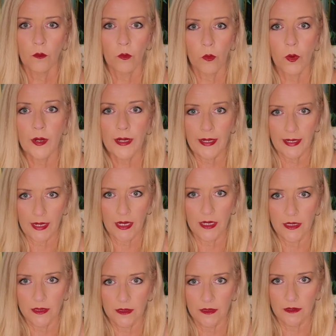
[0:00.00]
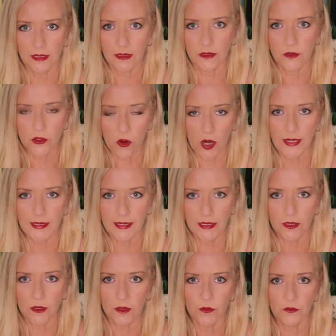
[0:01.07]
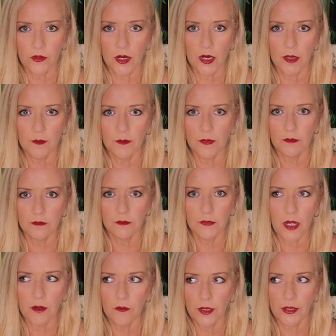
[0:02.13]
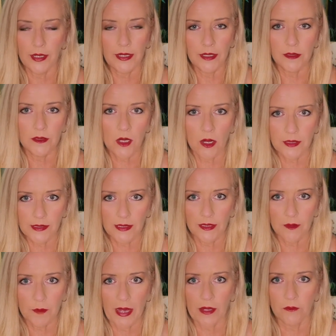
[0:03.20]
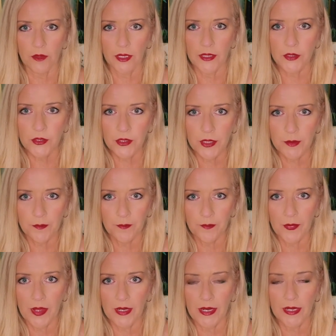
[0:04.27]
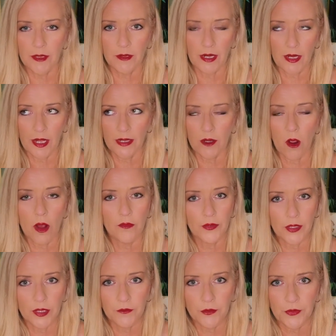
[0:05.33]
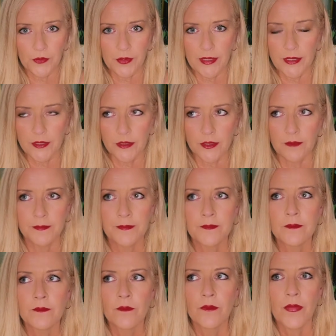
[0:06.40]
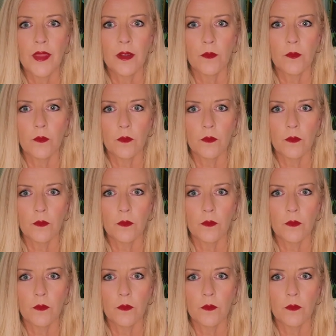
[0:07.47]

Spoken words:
working on trying to heal from a very toxic, bad relationship that I'd had off and on for 3 years that